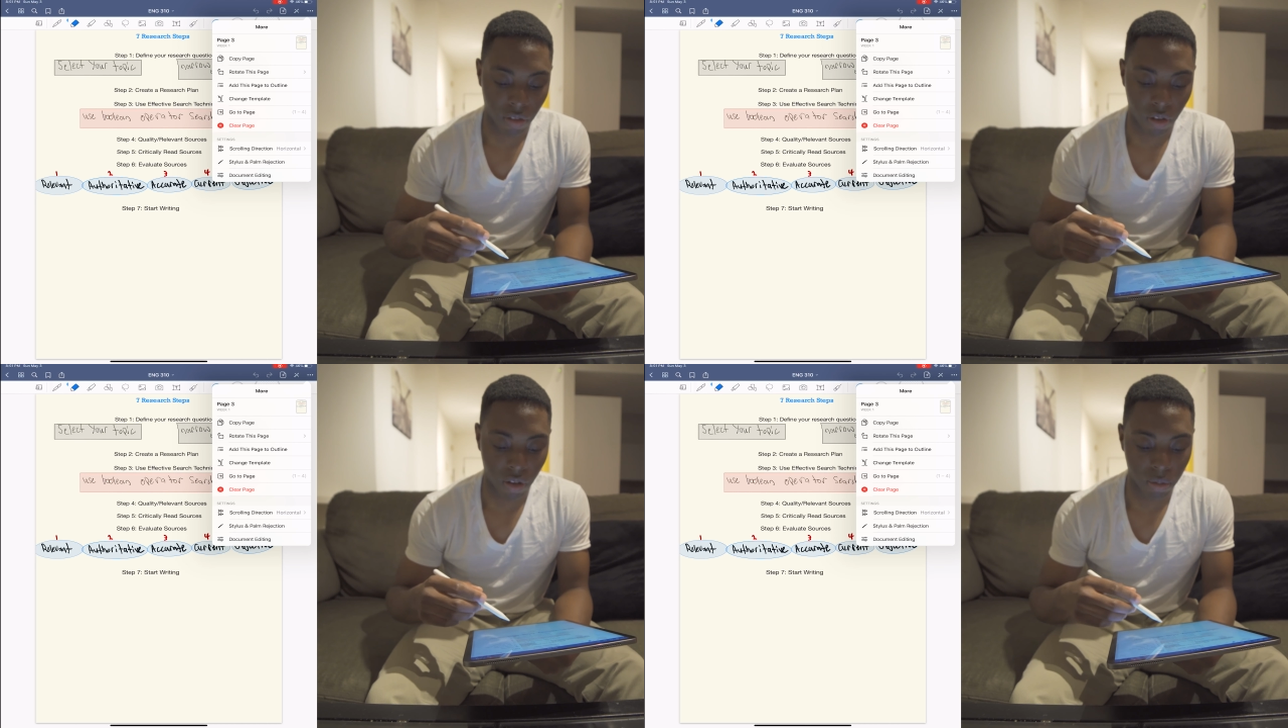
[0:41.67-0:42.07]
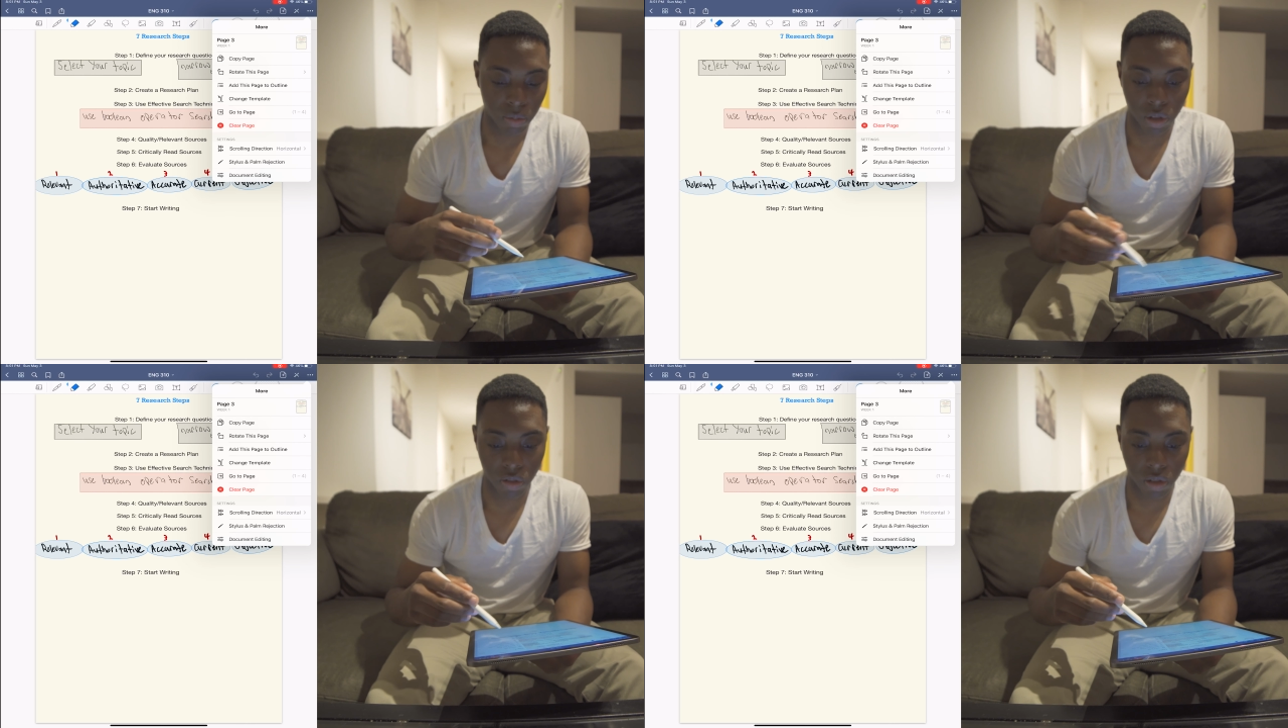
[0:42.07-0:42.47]
So
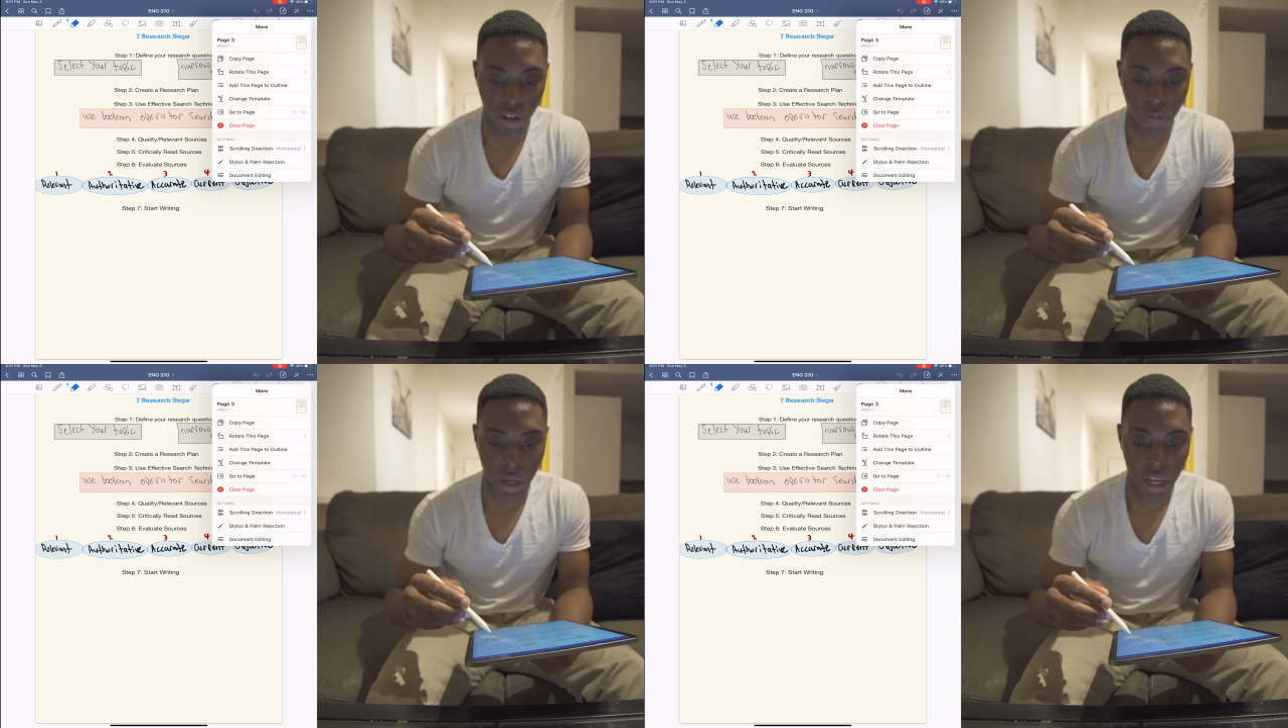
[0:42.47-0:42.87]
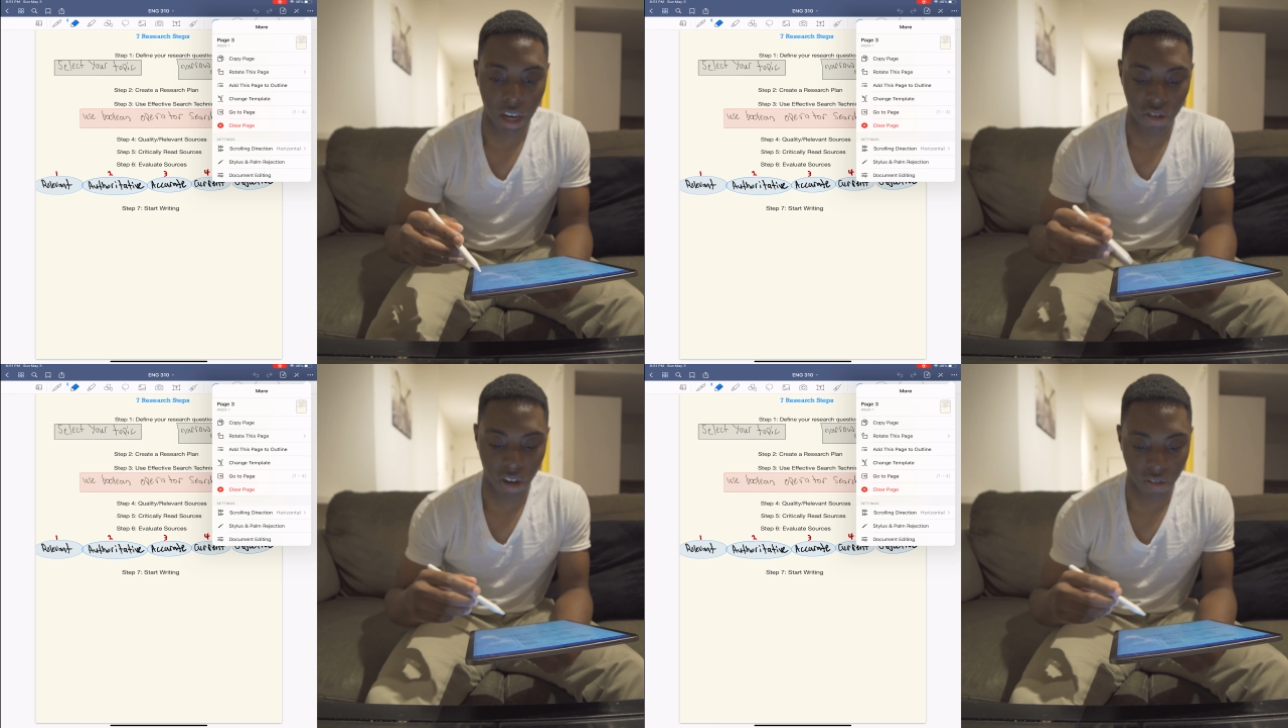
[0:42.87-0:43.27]
using this
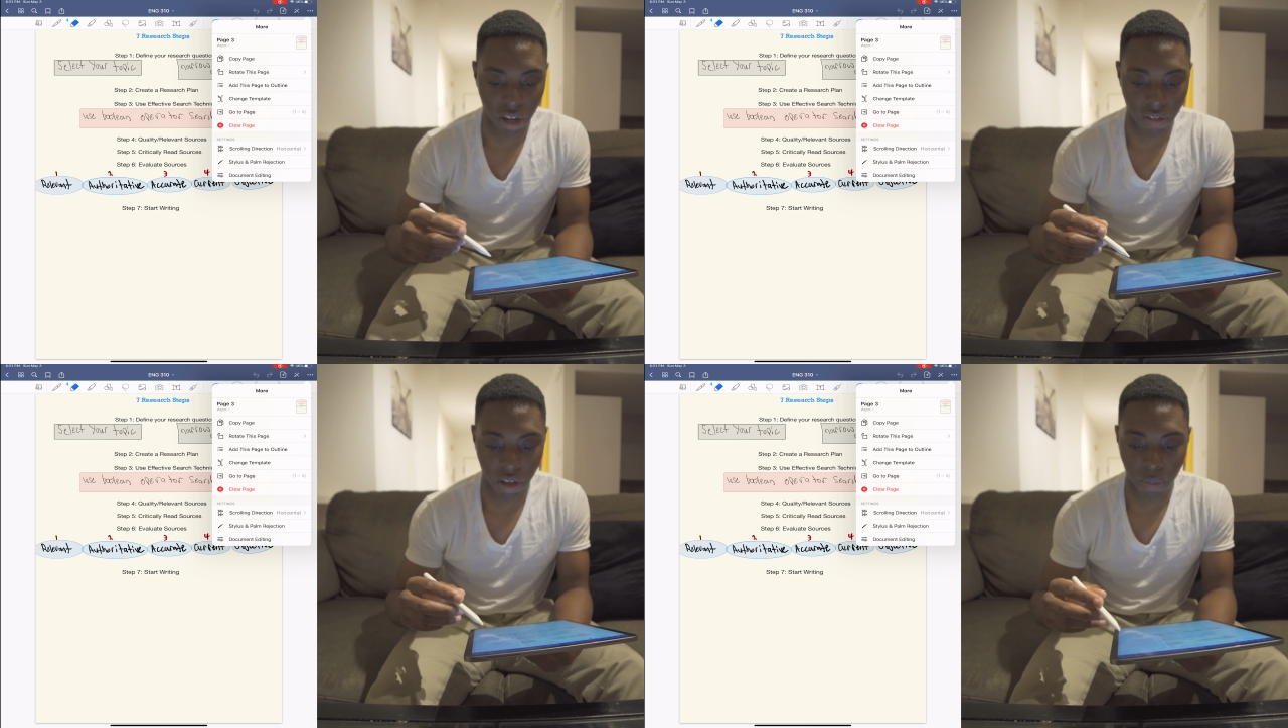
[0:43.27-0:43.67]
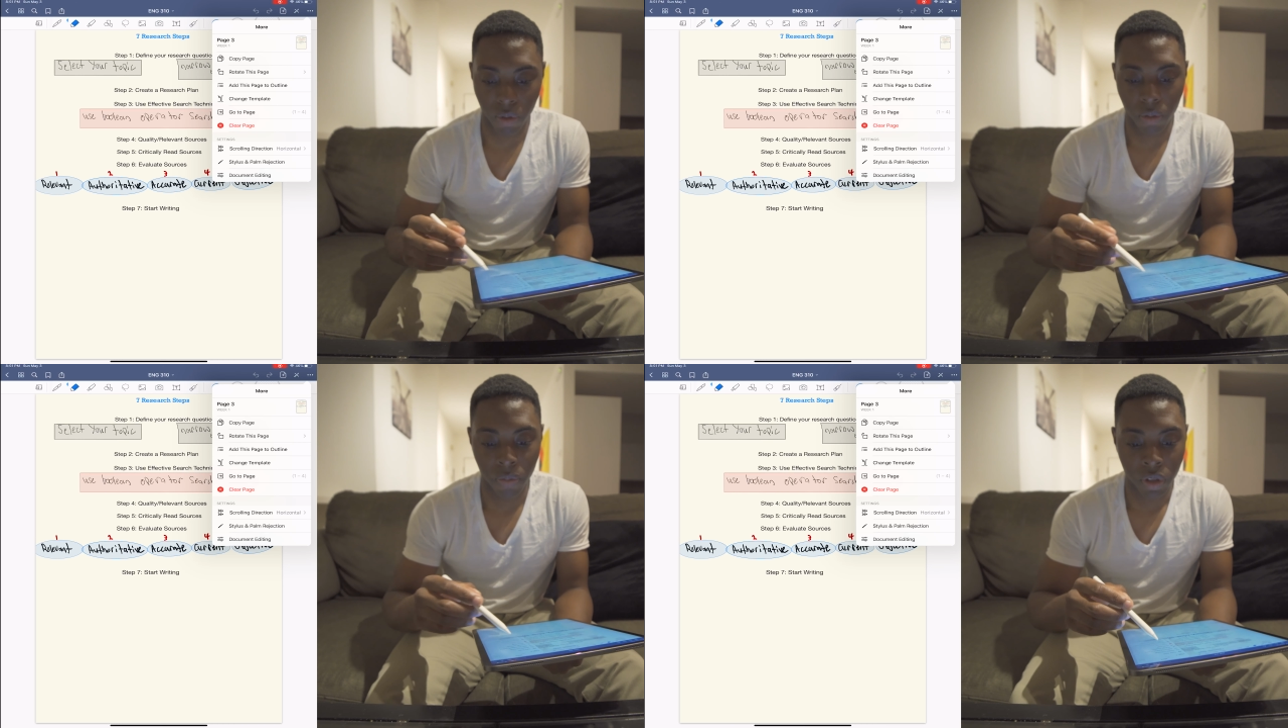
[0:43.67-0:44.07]
page as an
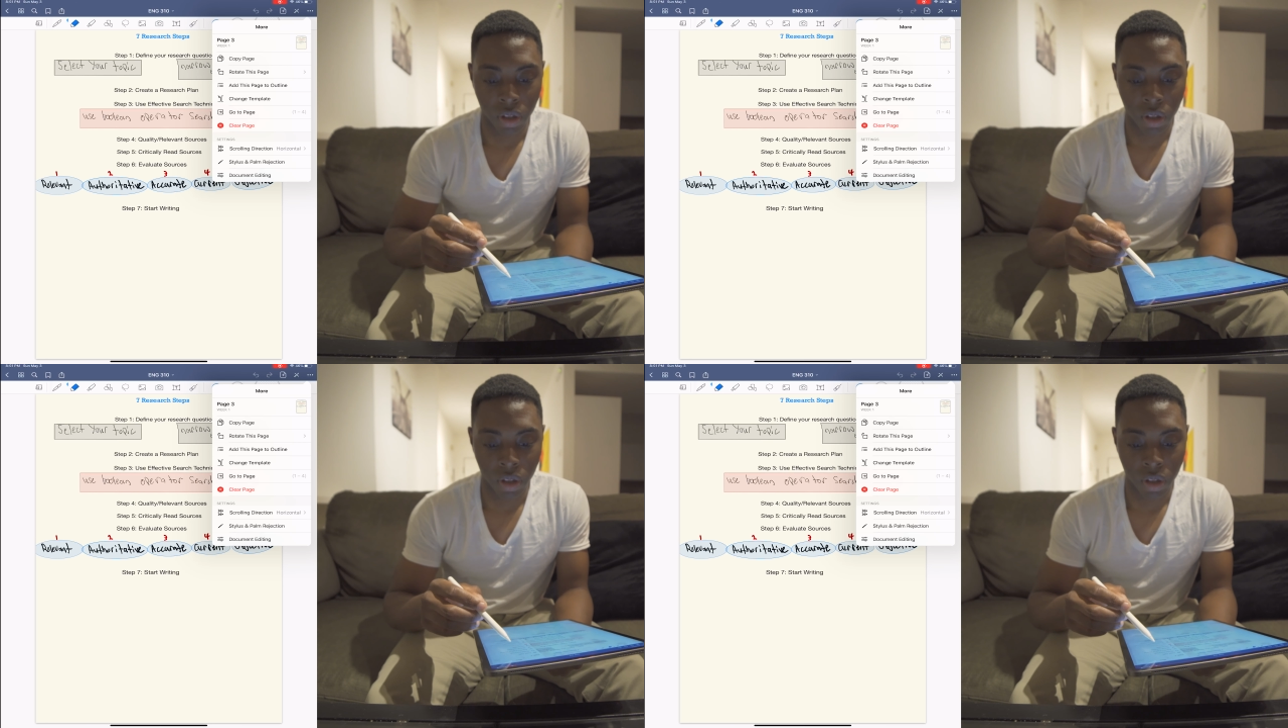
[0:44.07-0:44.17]
example,